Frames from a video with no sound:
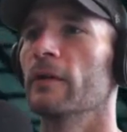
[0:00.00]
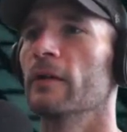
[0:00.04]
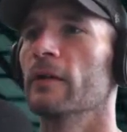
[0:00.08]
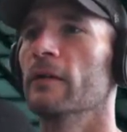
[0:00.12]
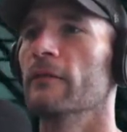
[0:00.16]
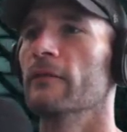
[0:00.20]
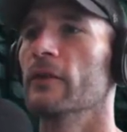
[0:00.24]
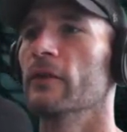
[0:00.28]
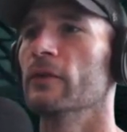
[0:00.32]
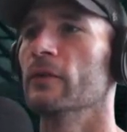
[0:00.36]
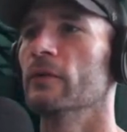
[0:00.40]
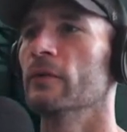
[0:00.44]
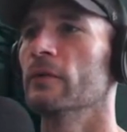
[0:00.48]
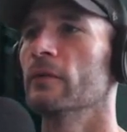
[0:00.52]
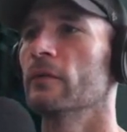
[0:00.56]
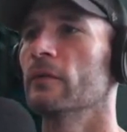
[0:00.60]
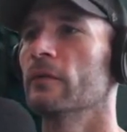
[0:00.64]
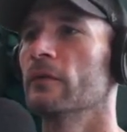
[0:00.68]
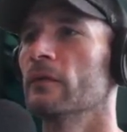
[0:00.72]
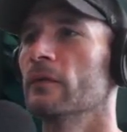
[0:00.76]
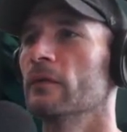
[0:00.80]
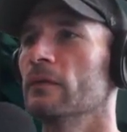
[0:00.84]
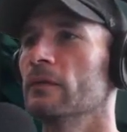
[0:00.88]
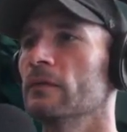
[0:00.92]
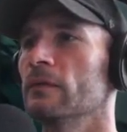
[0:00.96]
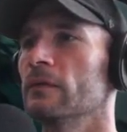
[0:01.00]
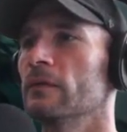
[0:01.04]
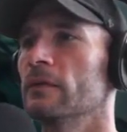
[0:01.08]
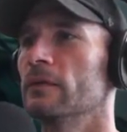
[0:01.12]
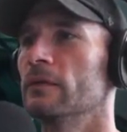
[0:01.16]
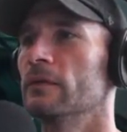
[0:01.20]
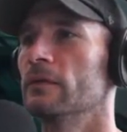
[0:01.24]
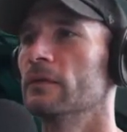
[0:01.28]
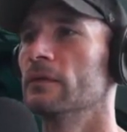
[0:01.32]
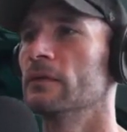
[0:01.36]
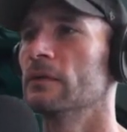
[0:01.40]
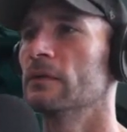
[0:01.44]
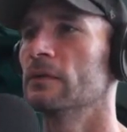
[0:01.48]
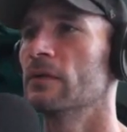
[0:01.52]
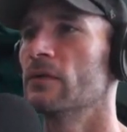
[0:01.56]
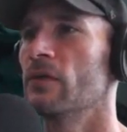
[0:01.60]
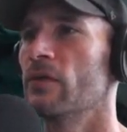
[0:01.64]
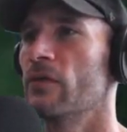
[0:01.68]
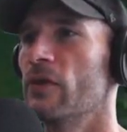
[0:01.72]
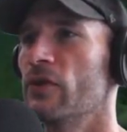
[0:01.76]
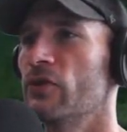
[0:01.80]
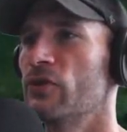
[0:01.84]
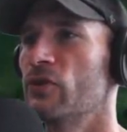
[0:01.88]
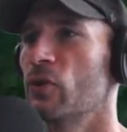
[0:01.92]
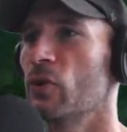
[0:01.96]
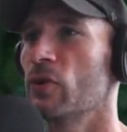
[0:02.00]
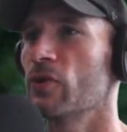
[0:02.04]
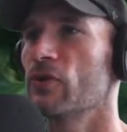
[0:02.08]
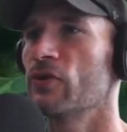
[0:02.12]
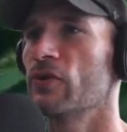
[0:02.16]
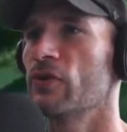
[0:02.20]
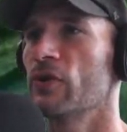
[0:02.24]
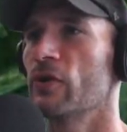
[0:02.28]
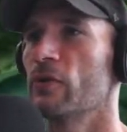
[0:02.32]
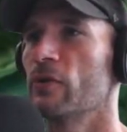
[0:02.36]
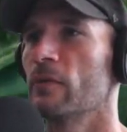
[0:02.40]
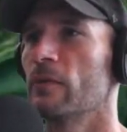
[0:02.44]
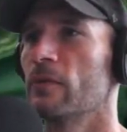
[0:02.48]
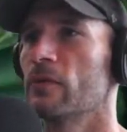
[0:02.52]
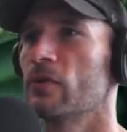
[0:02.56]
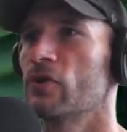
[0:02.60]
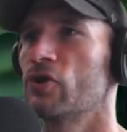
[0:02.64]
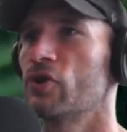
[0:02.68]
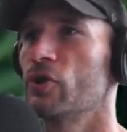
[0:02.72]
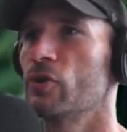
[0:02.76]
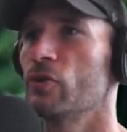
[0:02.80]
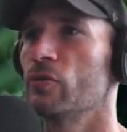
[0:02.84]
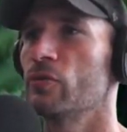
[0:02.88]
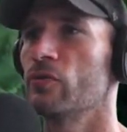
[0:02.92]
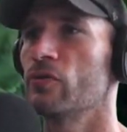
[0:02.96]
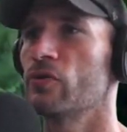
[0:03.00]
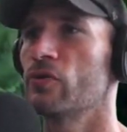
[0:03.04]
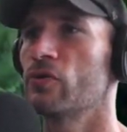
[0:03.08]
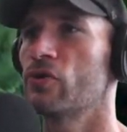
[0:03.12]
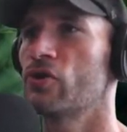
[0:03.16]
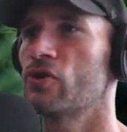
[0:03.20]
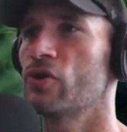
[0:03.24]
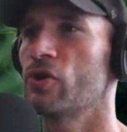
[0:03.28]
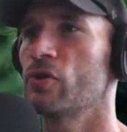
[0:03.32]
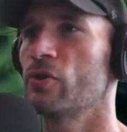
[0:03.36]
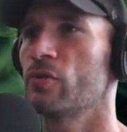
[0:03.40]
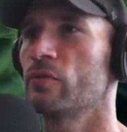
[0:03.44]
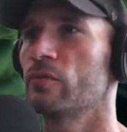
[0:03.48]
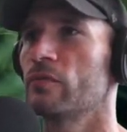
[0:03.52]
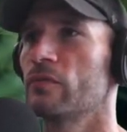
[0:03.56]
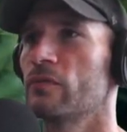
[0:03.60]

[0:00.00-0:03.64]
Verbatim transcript: of you. The torso. Shoot, shoot,